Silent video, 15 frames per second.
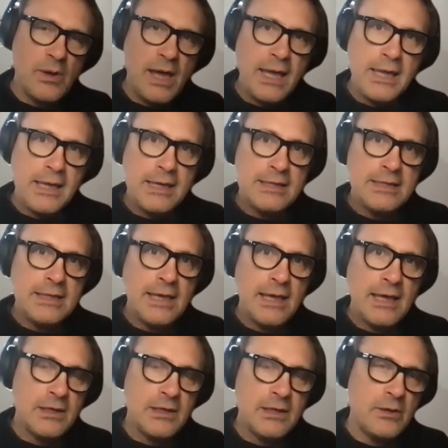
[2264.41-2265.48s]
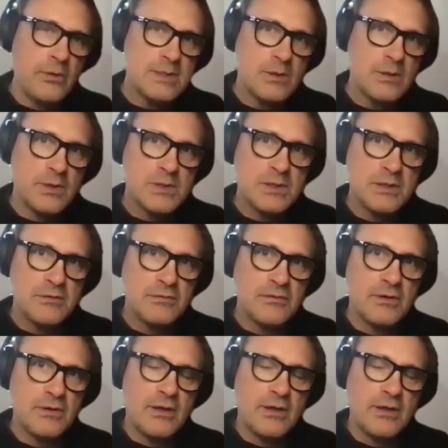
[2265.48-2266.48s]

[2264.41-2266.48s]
hanging in the air. It's a question of